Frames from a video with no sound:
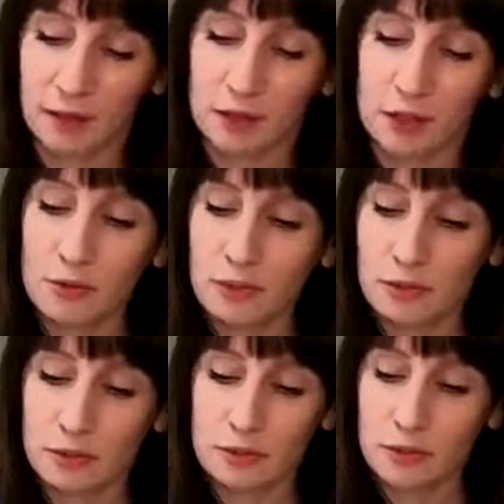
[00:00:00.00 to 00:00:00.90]
You could
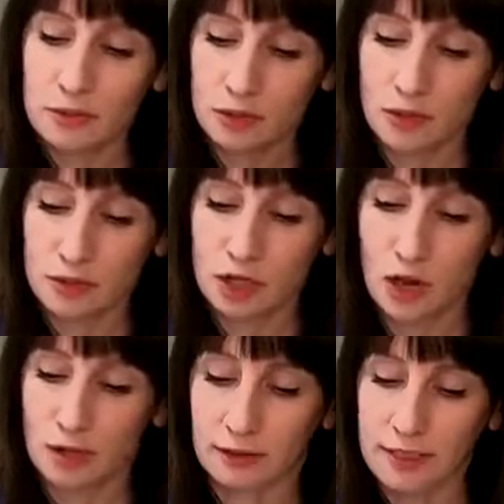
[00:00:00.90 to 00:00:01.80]
use a dark
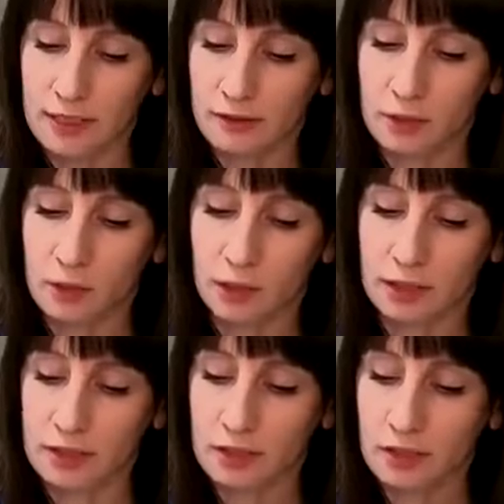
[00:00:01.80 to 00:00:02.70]
chocolate if you wanted
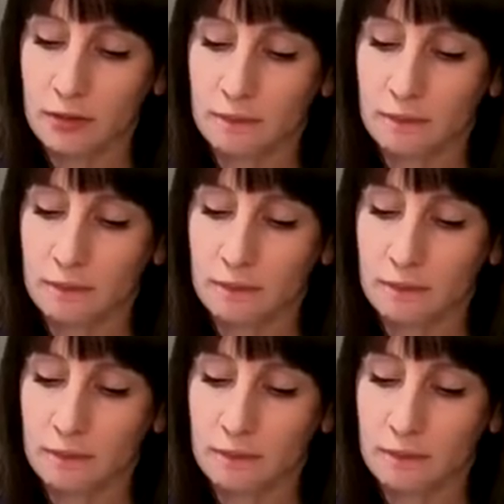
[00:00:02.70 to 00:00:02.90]
to.